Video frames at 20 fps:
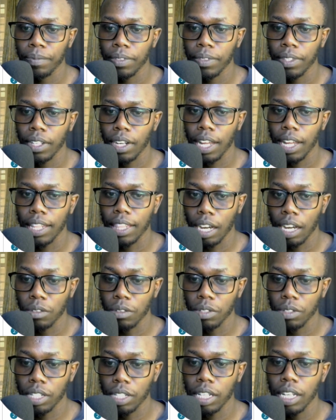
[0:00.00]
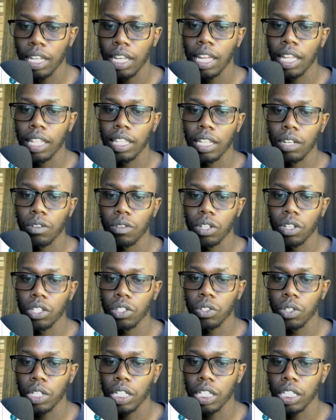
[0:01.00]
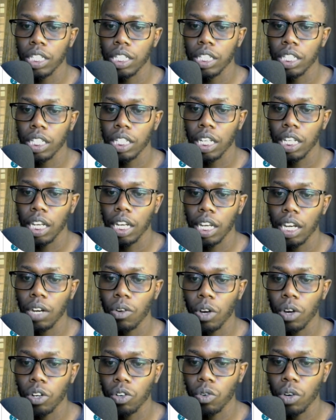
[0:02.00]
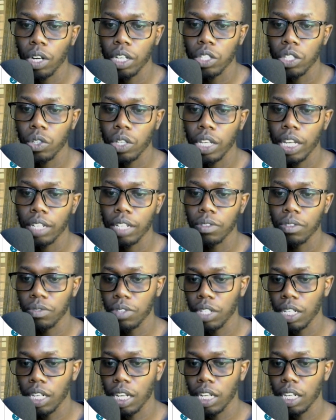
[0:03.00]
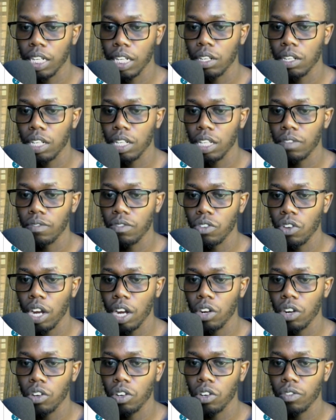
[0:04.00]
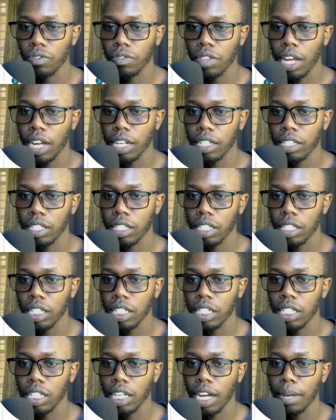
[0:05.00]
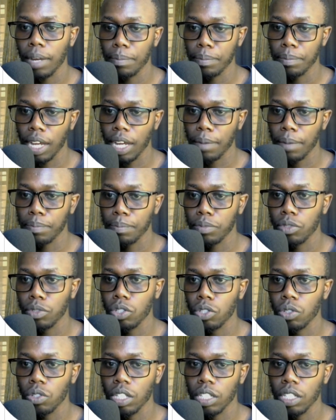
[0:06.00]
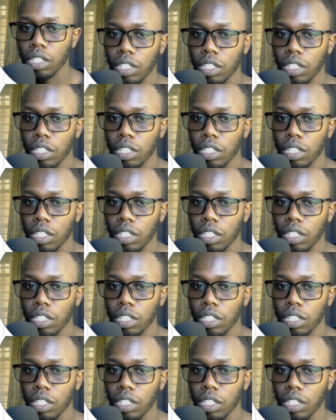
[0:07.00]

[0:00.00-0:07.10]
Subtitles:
1,000. Then once you reach 101, you get 1,500. If you add all of that, it comes up to this